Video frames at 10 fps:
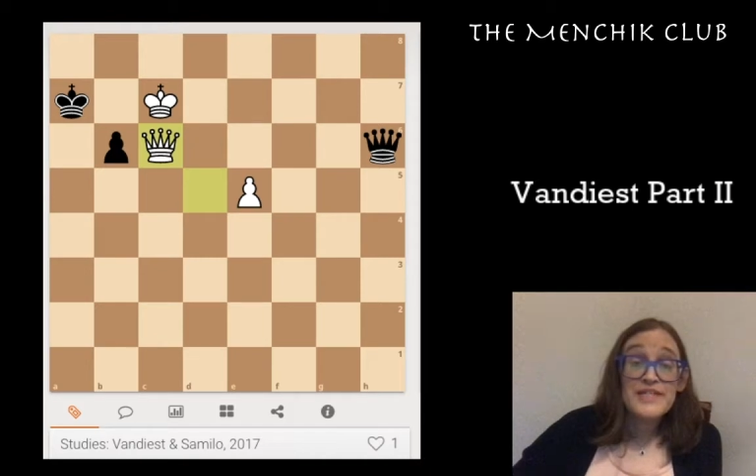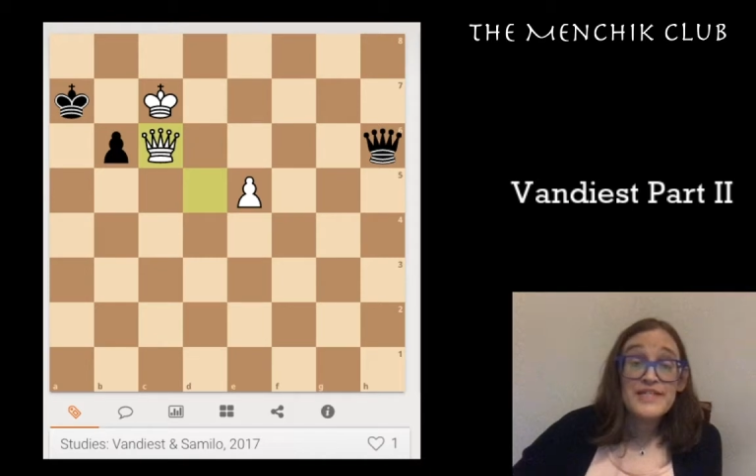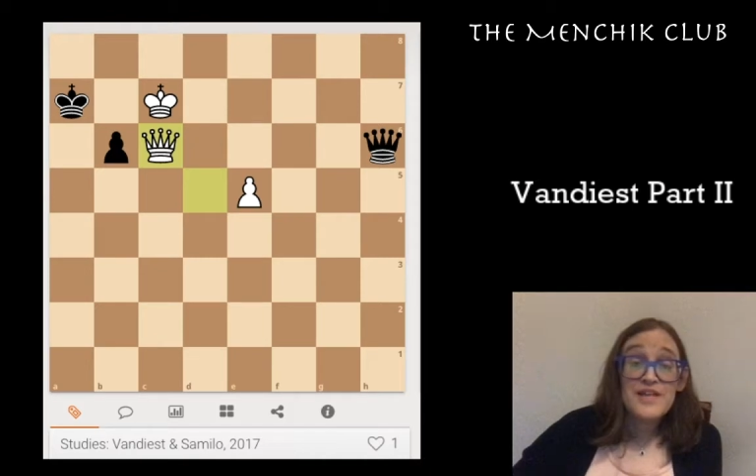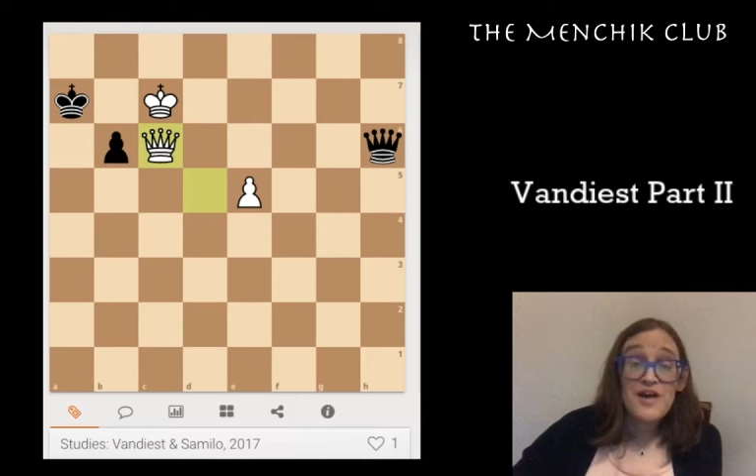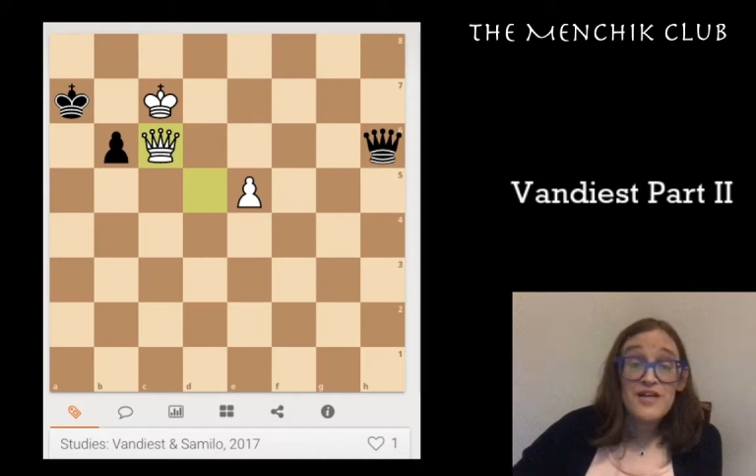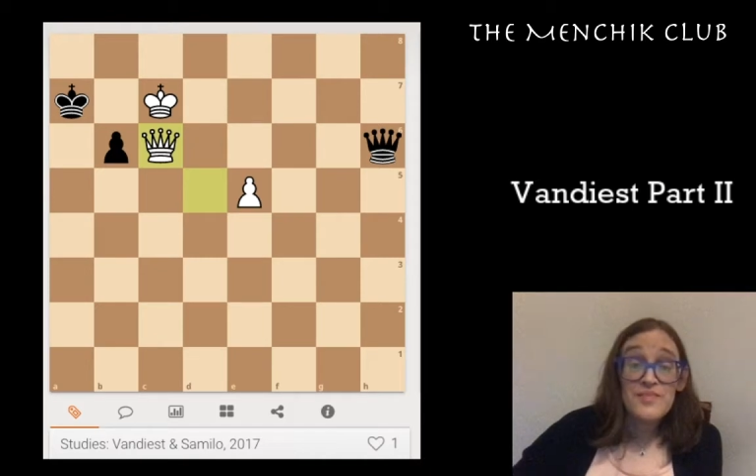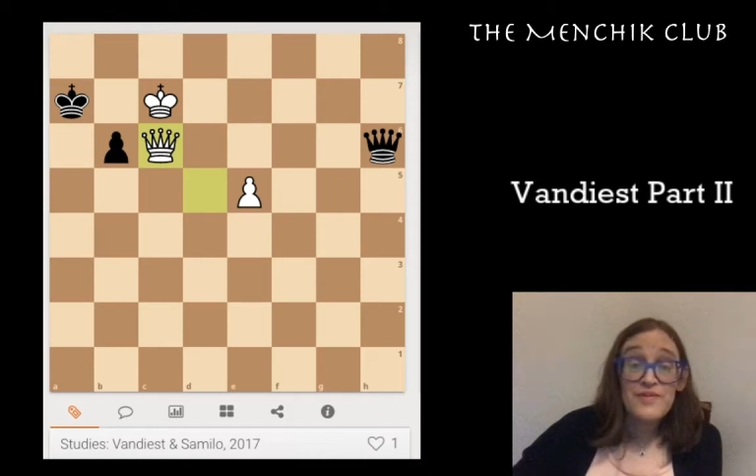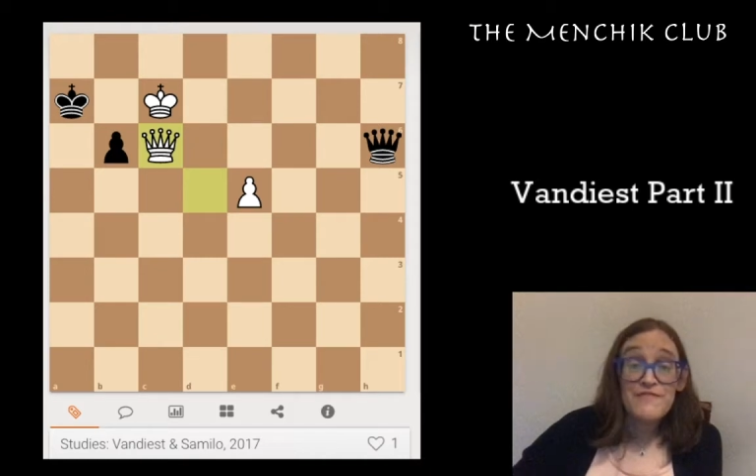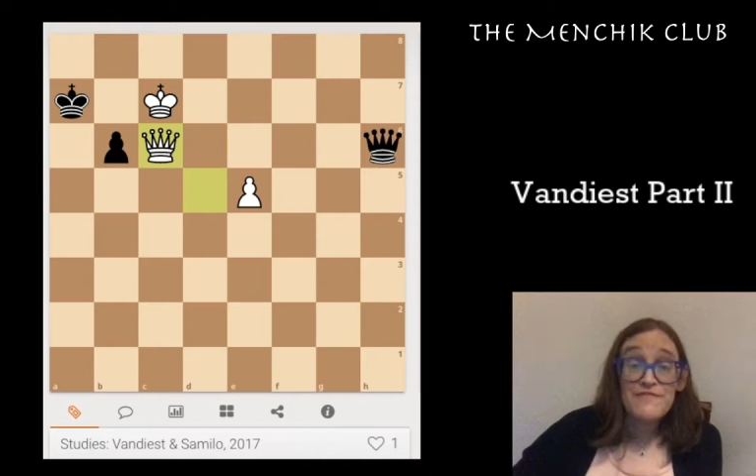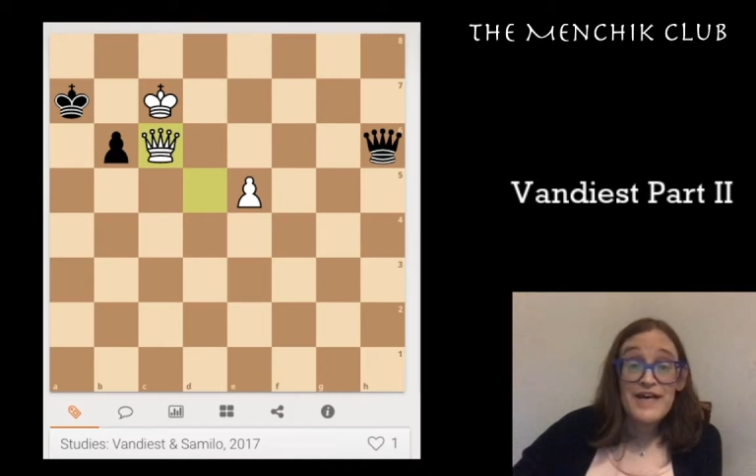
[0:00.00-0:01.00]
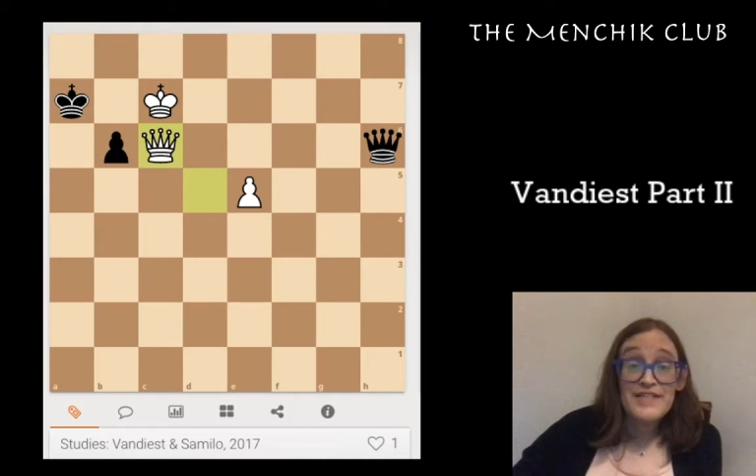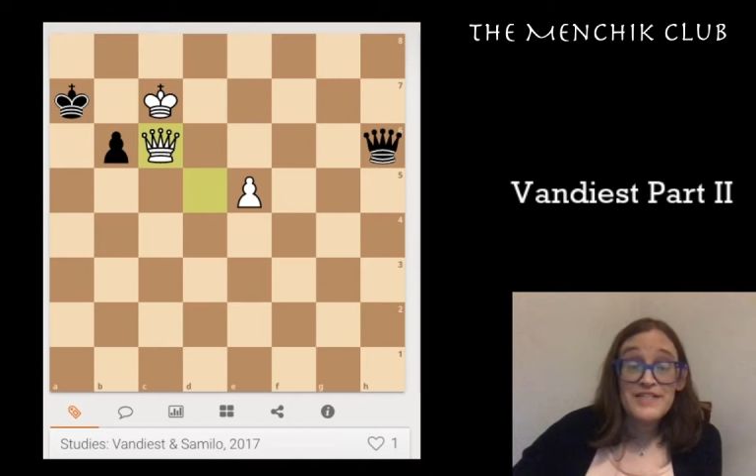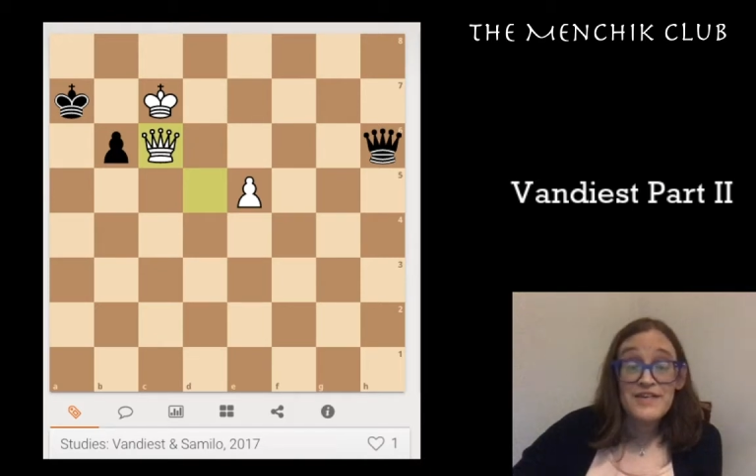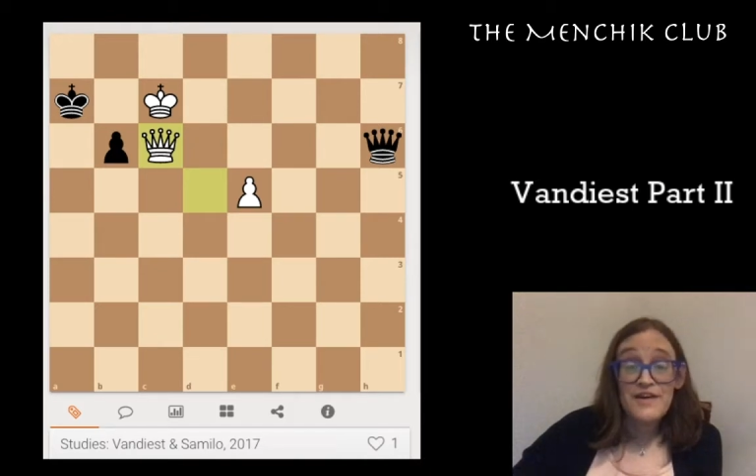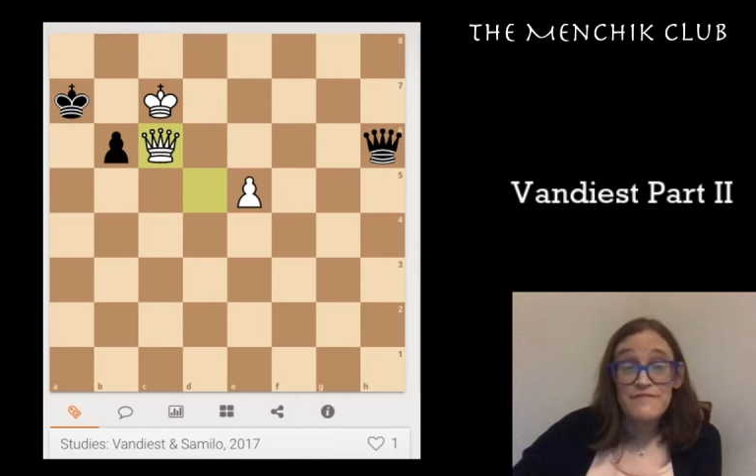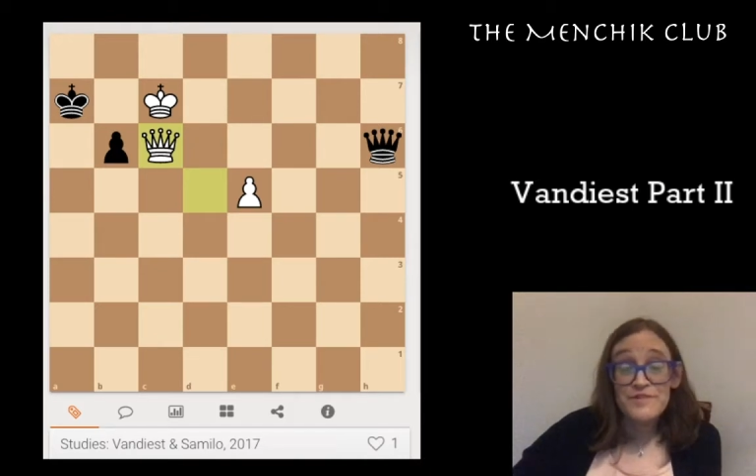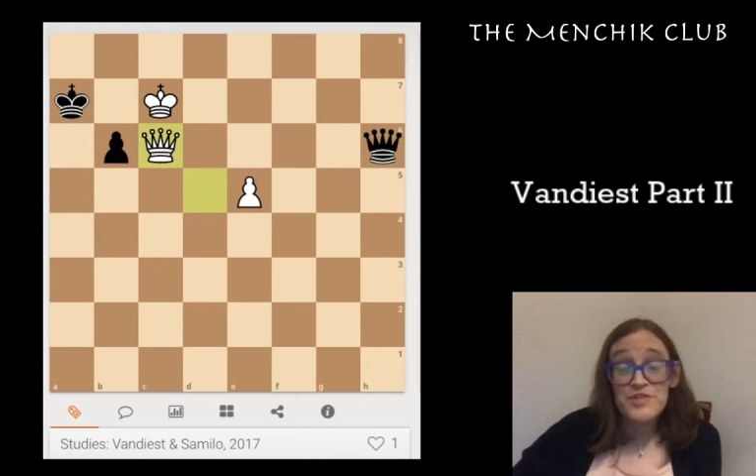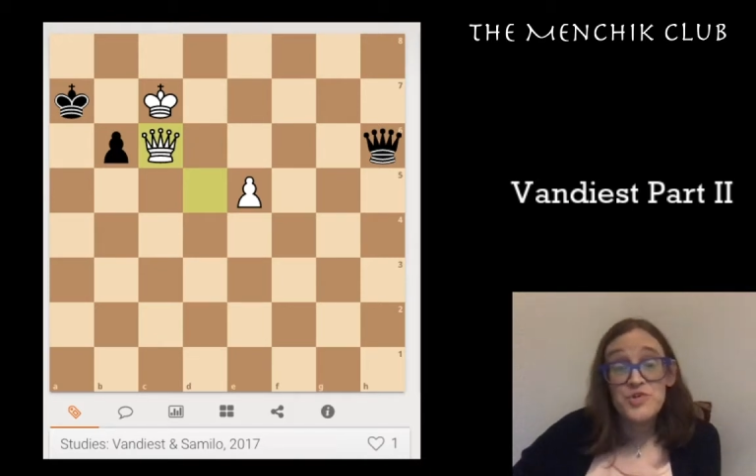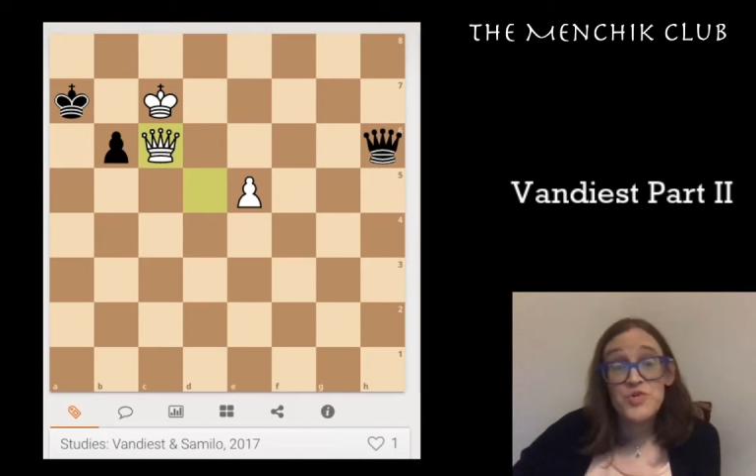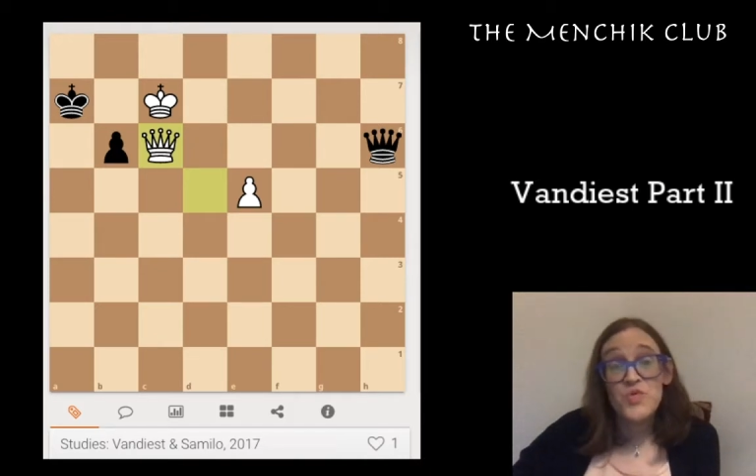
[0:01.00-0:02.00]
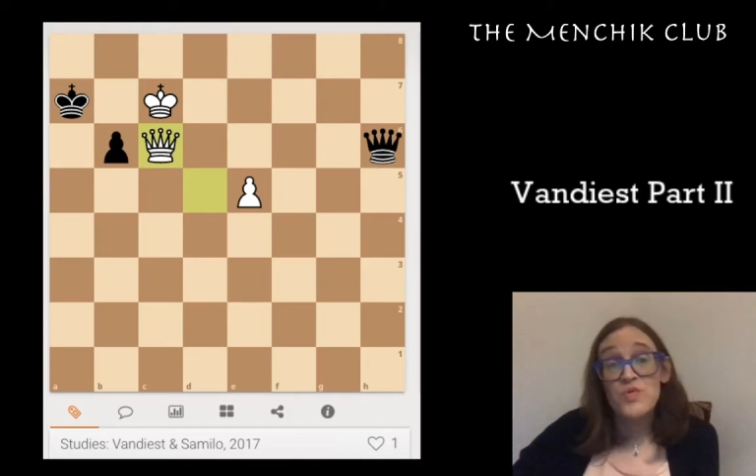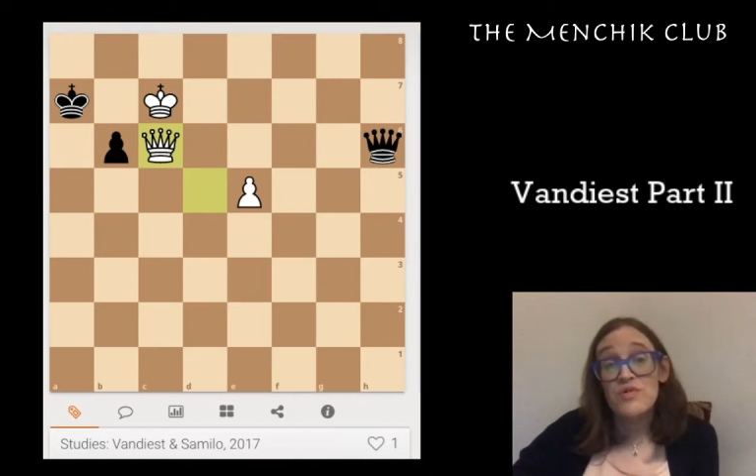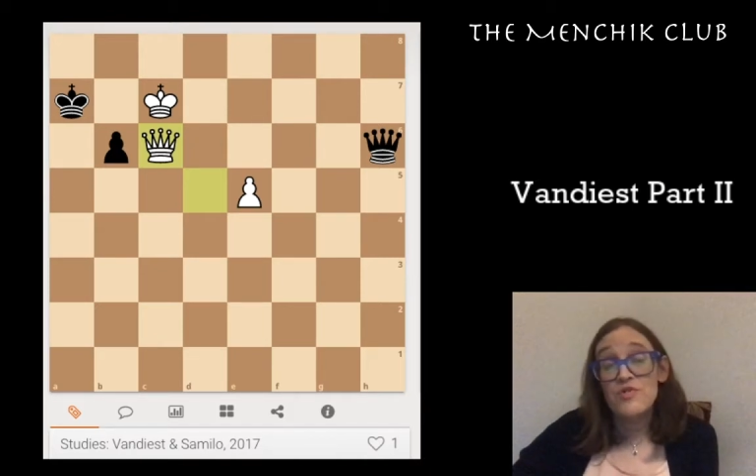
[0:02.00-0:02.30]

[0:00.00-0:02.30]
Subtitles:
is not going to be fast enough to